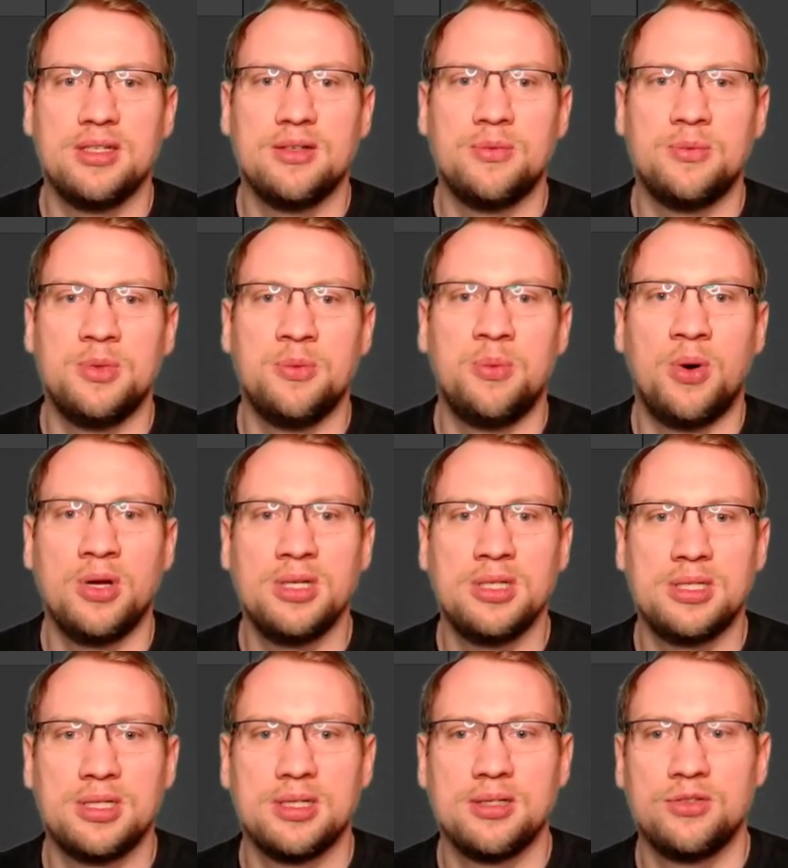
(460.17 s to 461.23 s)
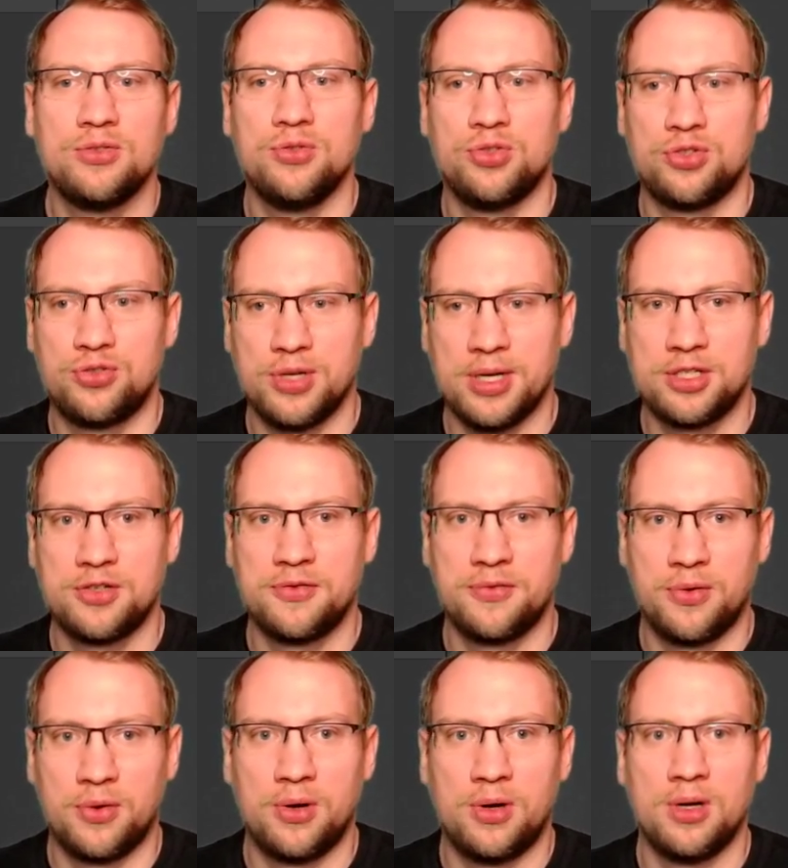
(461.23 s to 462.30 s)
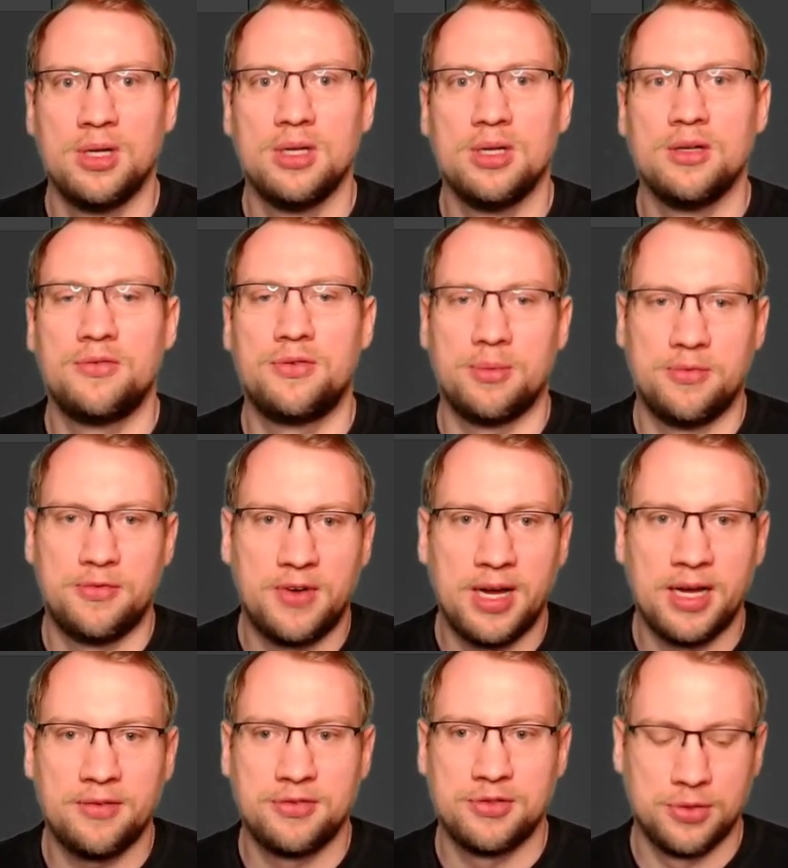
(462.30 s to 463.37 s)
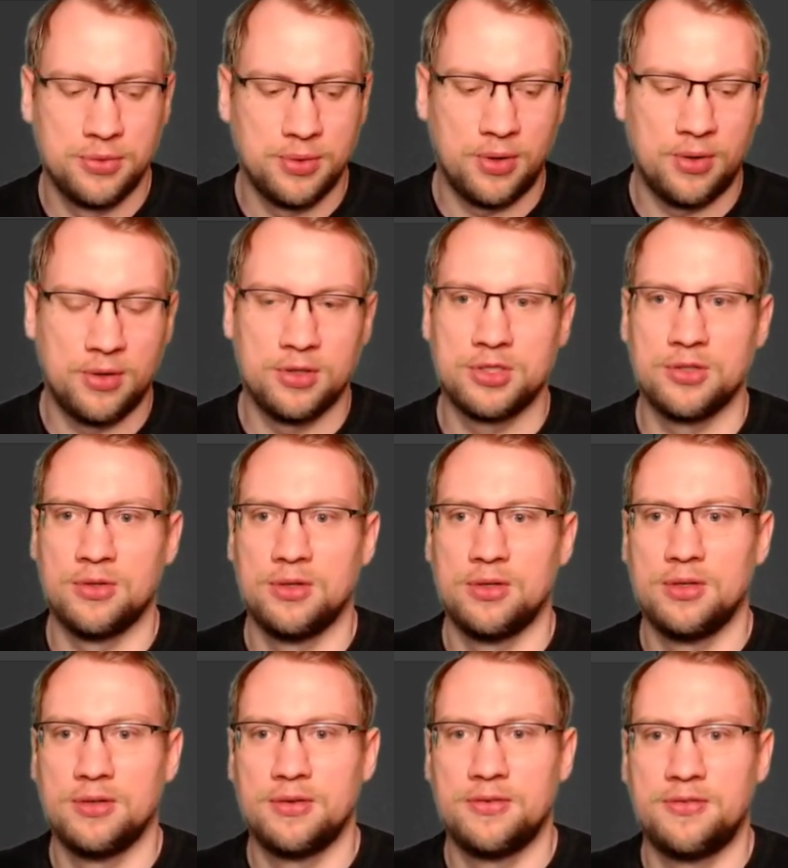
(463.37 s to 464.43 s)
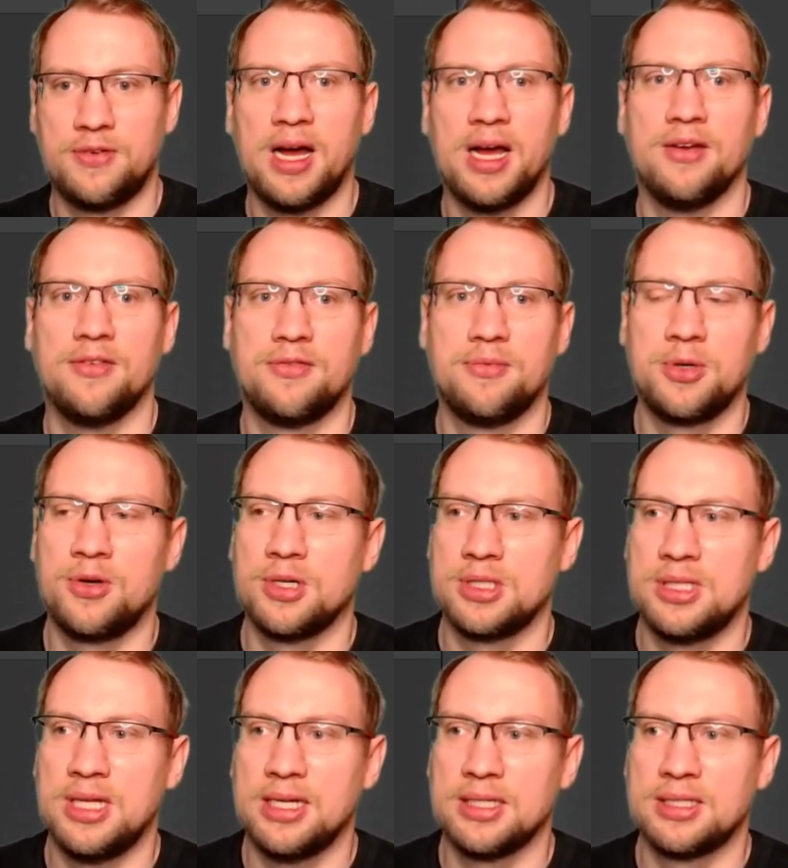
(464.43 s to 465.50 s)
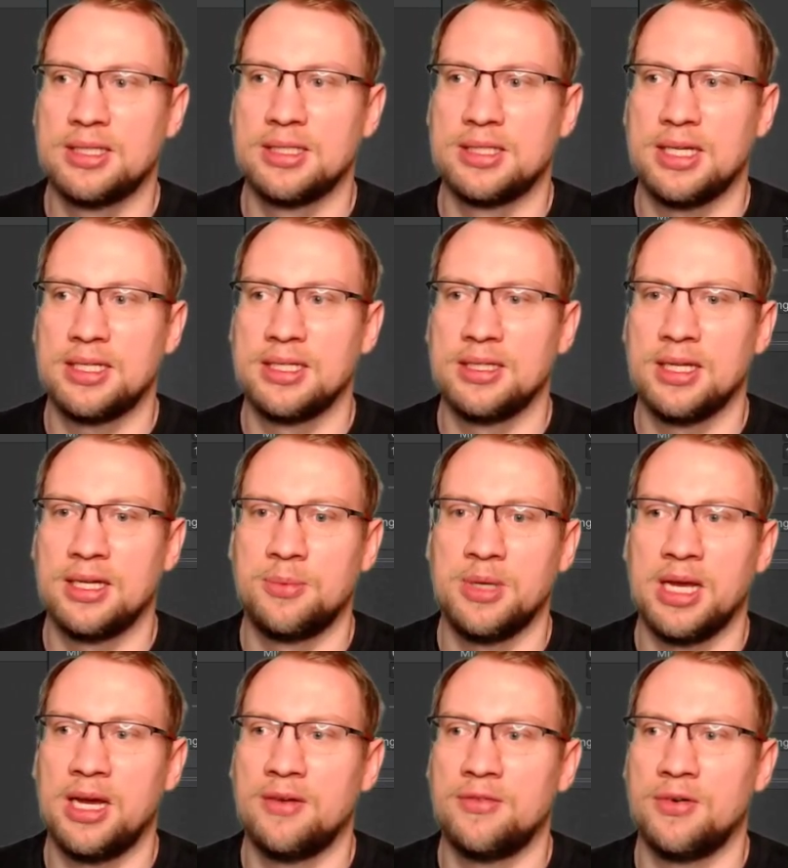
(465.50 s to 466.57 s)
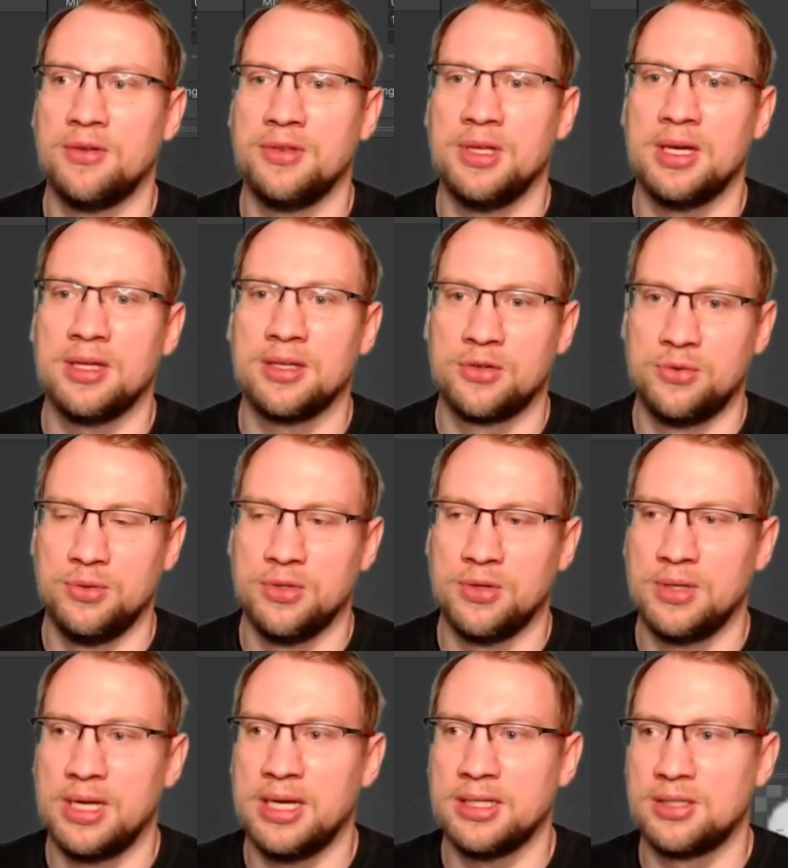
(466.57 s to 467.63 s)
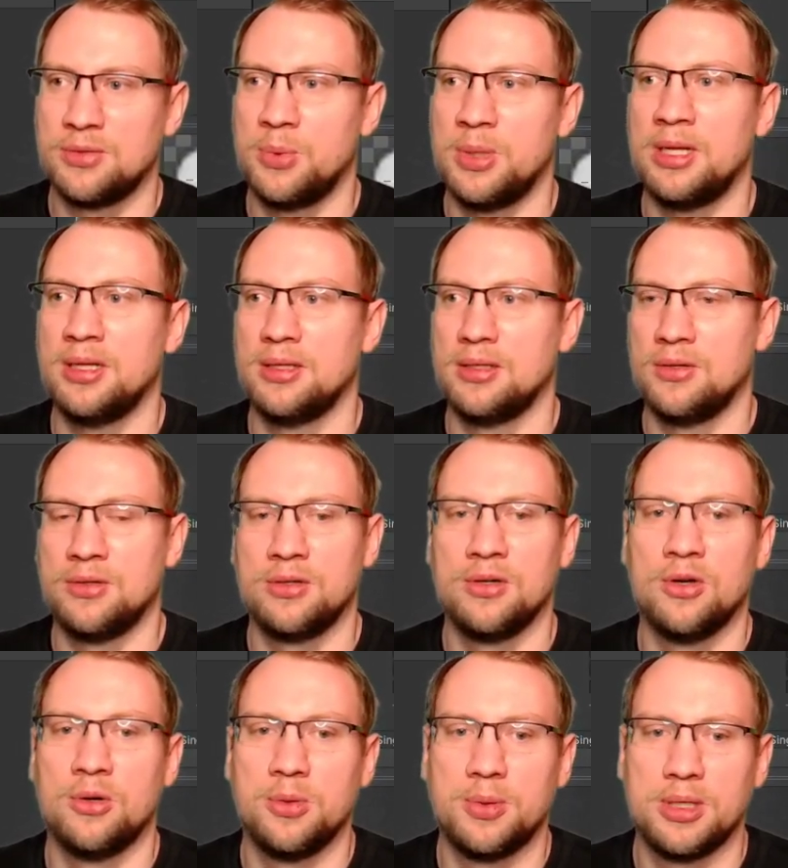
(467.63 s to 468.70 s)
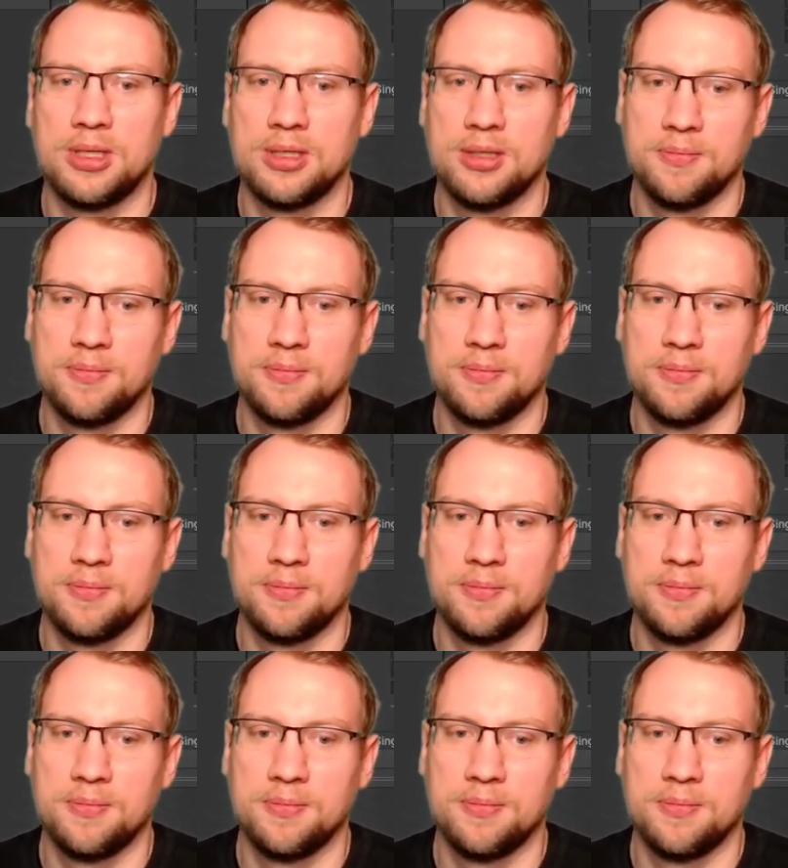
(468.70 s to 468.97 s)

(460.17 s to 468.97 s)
we want to stretch from 5 to also 5, because that is the setting that we have on the other cooldown as well, on the global one.